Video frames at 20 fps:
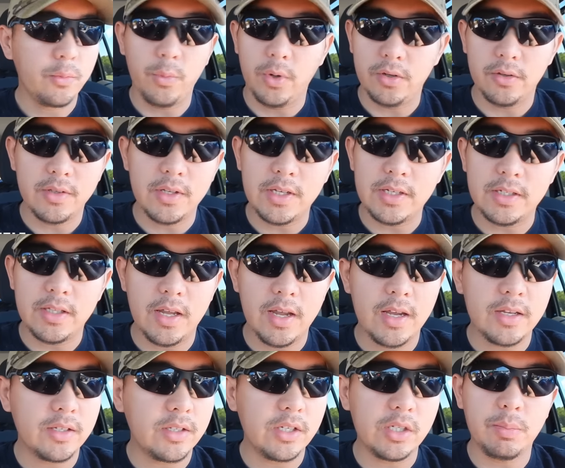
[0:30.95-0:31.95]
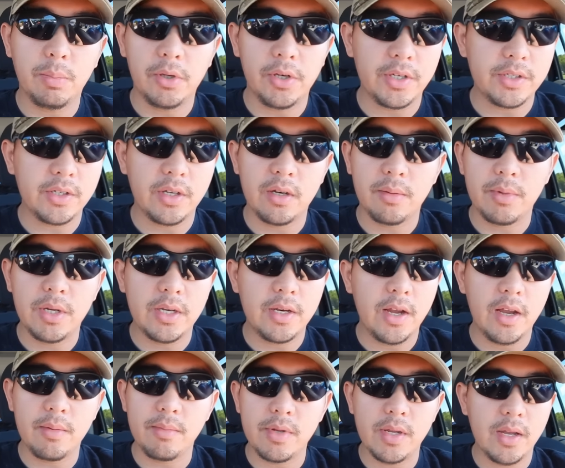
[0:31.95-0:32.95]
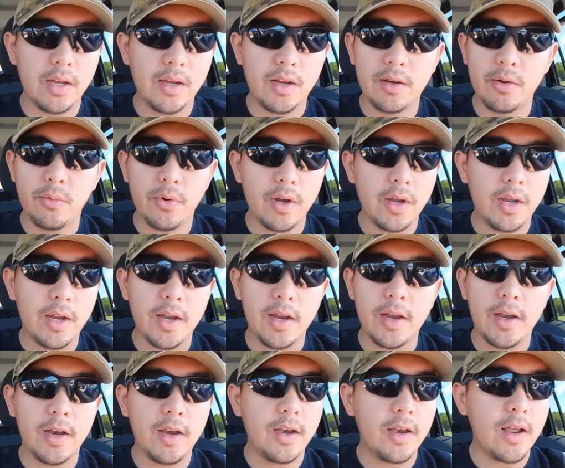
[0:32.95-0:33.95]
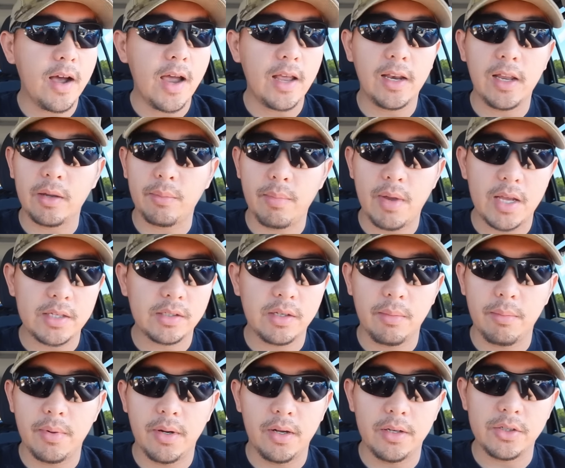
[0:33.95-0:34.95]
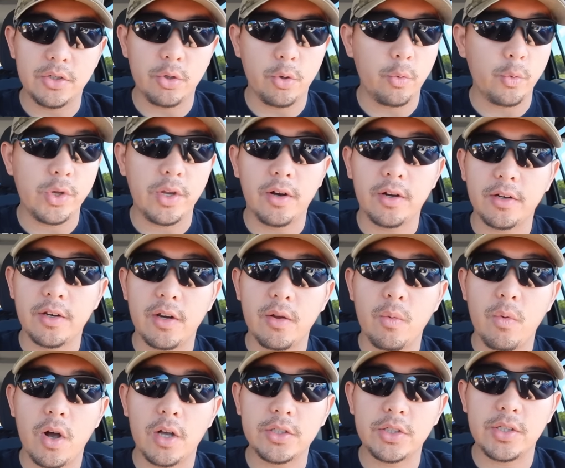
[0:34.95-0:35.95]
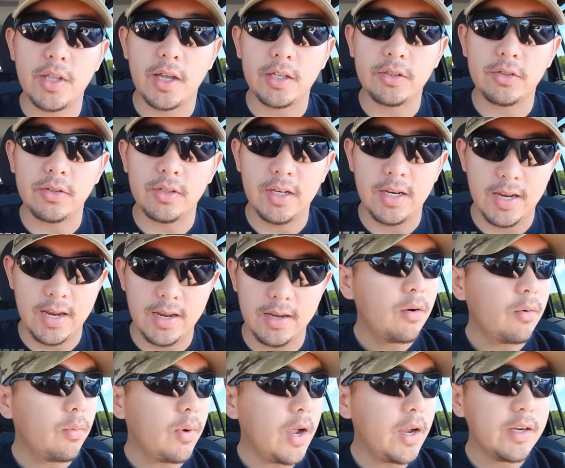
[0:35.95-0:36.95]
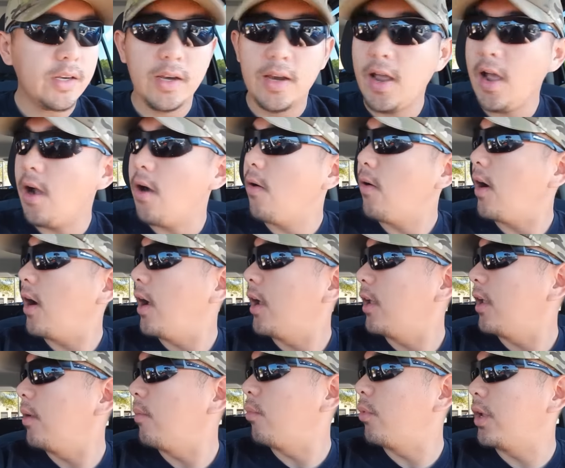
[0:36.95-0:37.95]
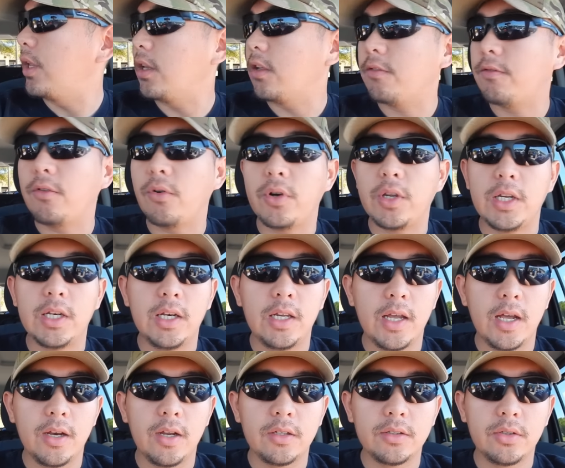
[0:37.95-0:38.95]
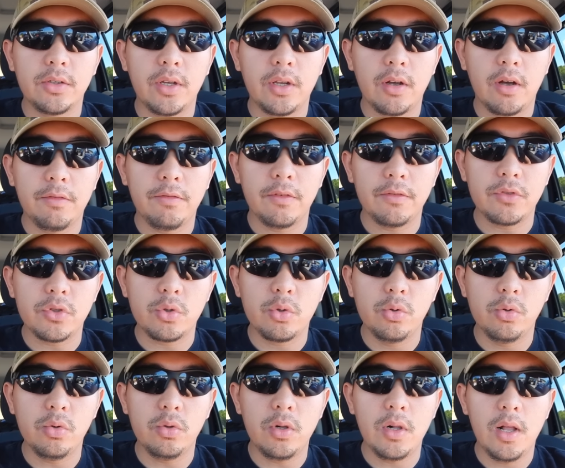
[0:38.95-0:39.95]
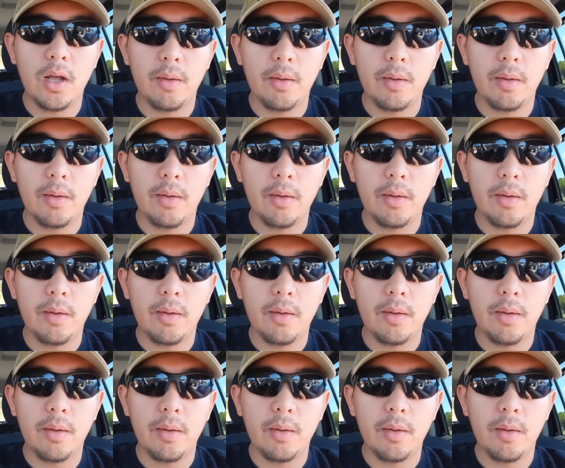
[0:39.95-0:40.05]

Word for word: One of these days, these players are gonna be in the NBA anyway and I like basketball, so we are gonna watch that today. Right now, I am waiting for Eliana to get off of school.